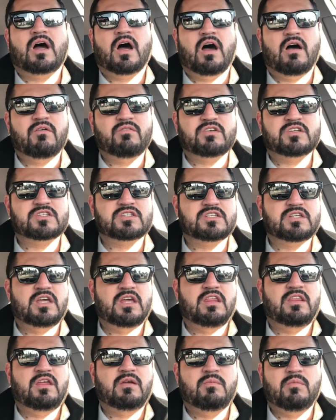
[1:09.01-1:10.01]

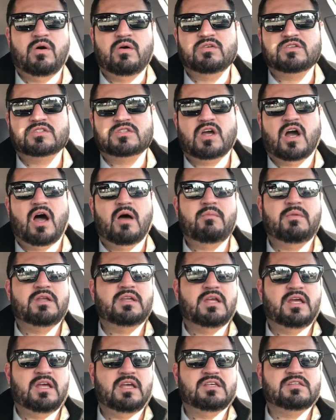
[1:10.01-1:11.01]
obviously the most
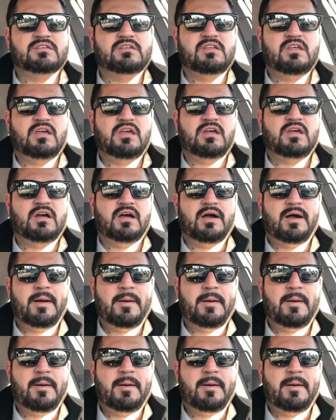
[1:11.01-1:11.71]
common is the